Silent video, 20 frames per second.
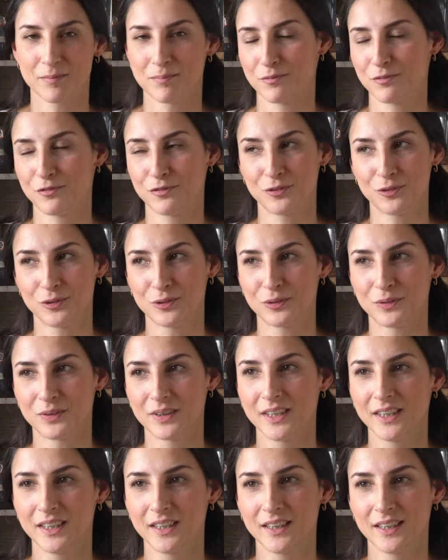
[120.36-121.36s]
for
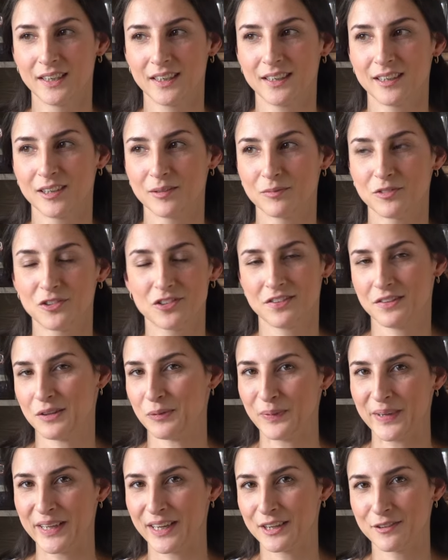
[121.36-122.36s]
just the
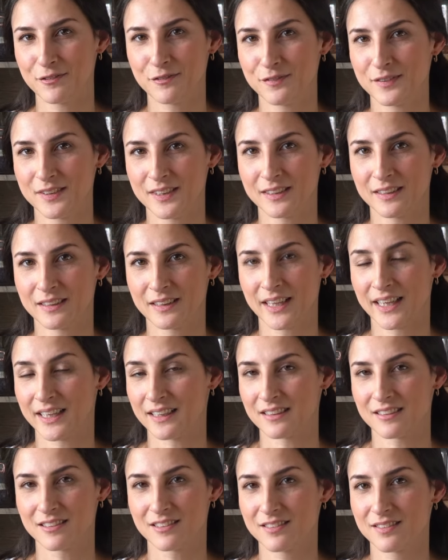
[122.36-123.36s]
way I feel,
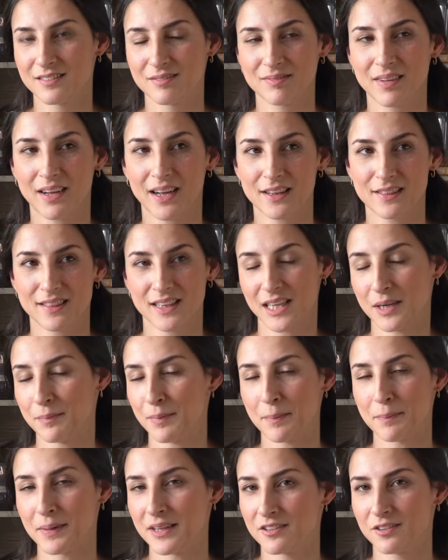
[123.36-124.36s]
and I think my
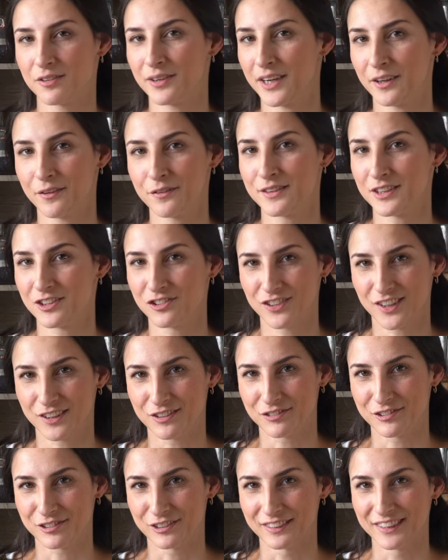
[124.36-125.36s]
mental health in
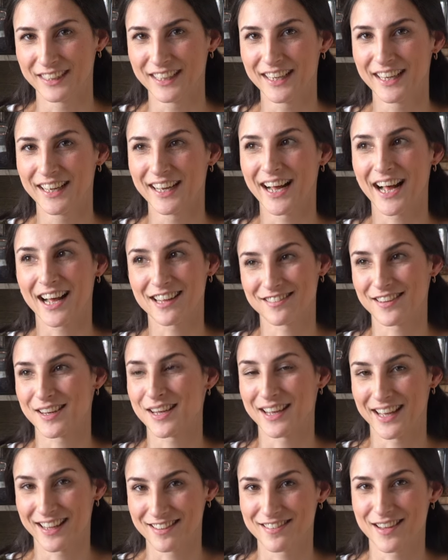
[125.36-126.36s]
general, as
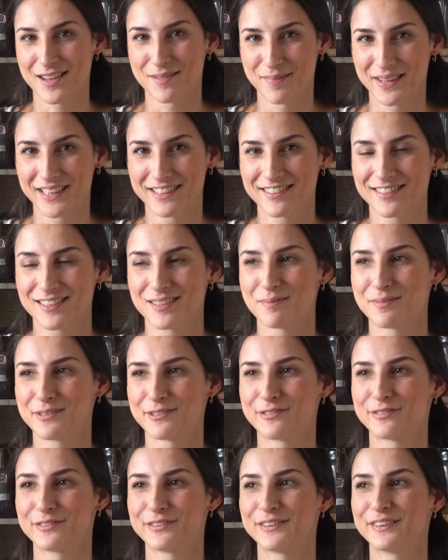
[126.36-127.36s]
I mentioned
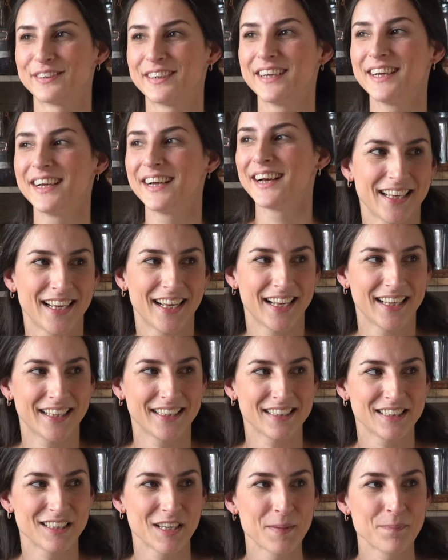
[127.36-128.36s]
before.
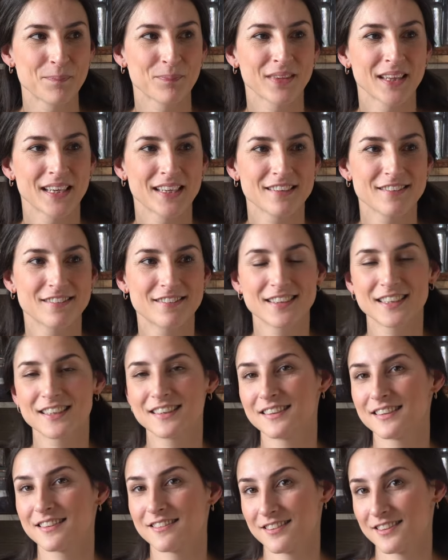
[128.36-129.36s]
And
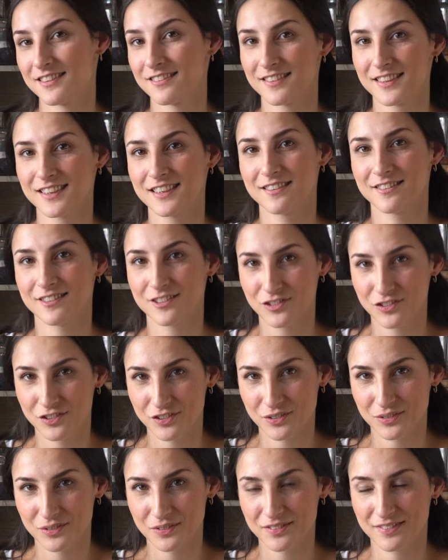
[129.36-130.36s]
since it is a
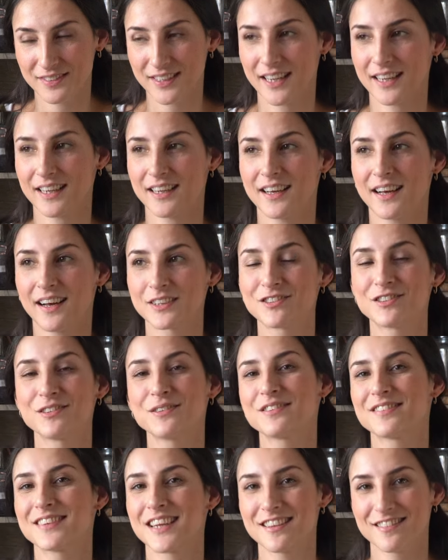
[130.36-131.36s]
Tuesday
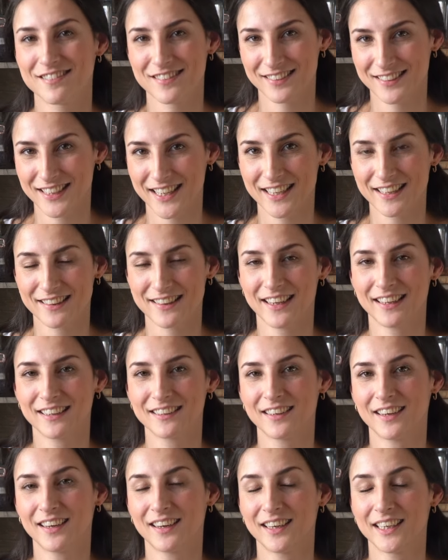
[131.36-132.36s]
is the day
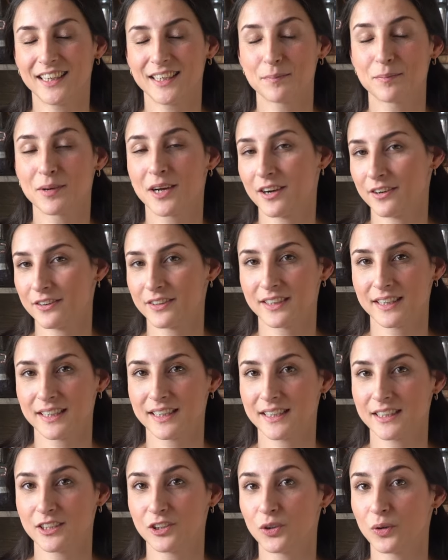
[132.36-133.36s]
that I am
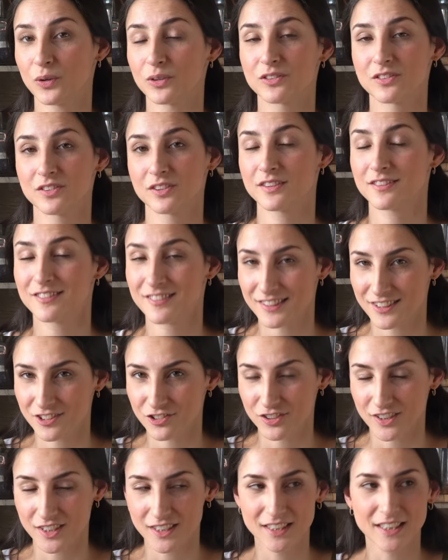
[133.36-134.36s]
currently not
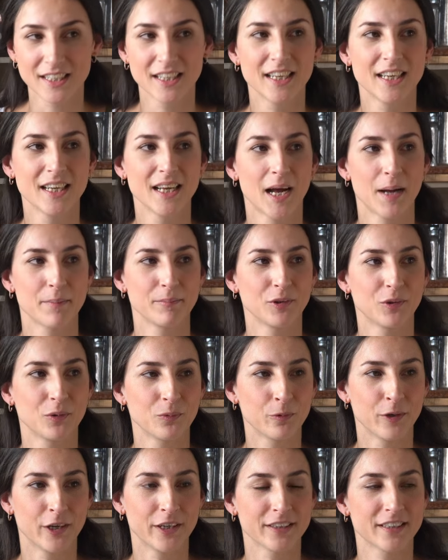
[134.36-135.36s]
teaching, I'm not
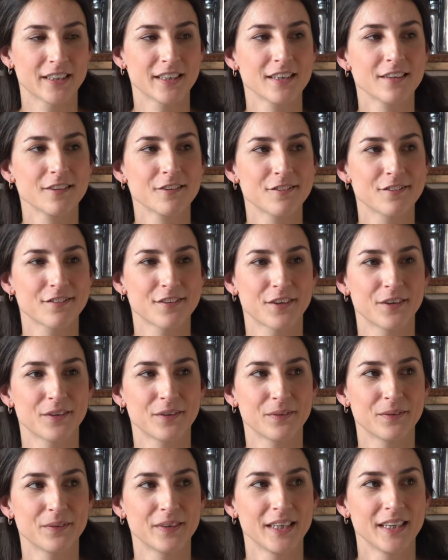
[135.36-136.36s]
working,
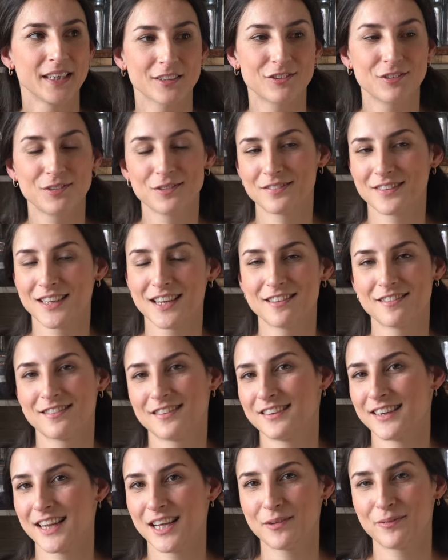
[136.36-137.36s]
so Tuesday is the
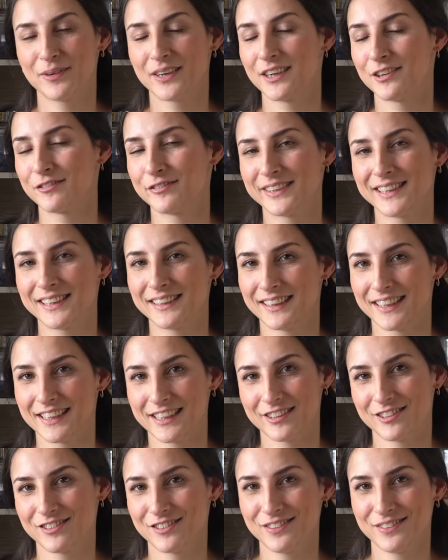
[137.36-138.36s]
day where I really
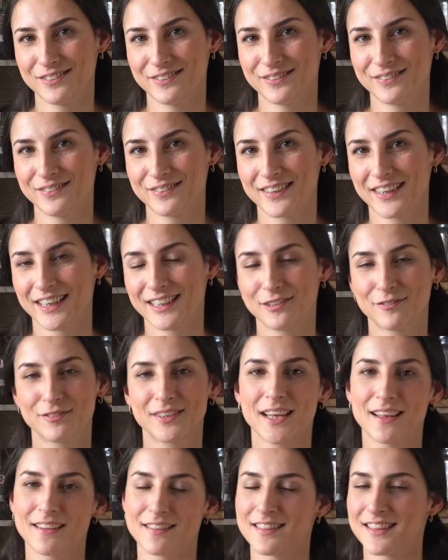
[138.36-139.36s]
like to kind of
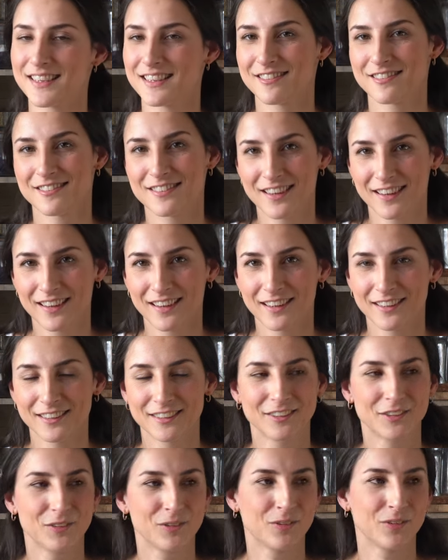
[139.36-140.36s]
get things done
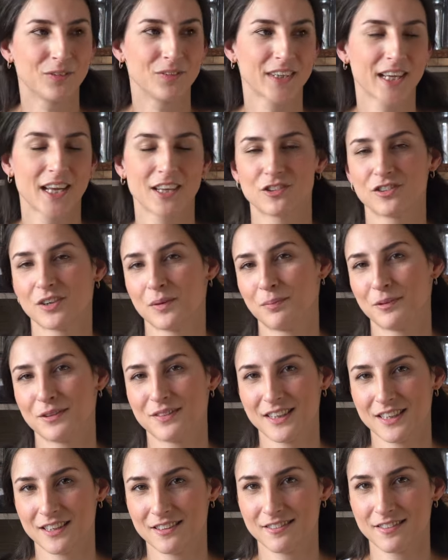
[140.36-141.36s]
or catch up on
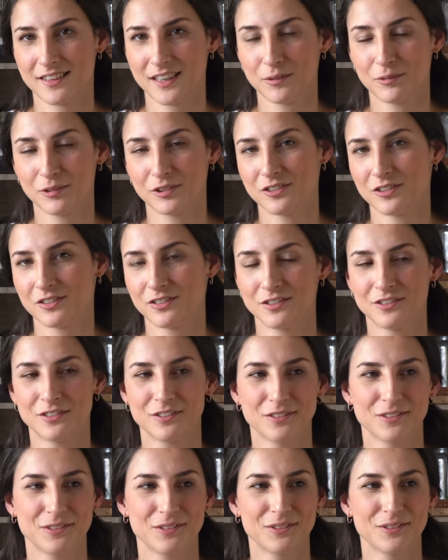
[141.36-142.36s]
things that I wanted to
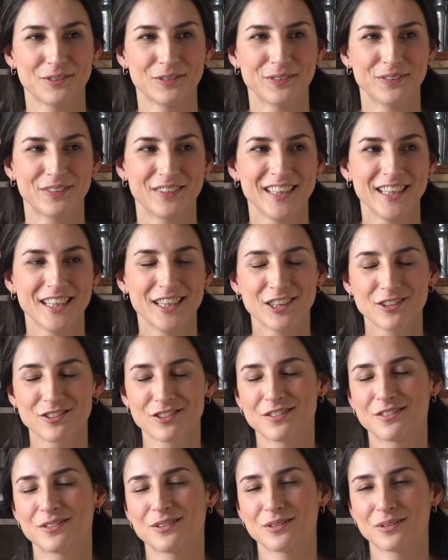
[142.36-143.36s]
do, or
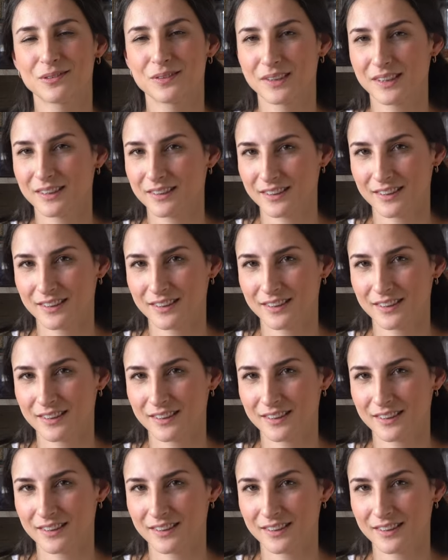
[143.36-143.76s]
just do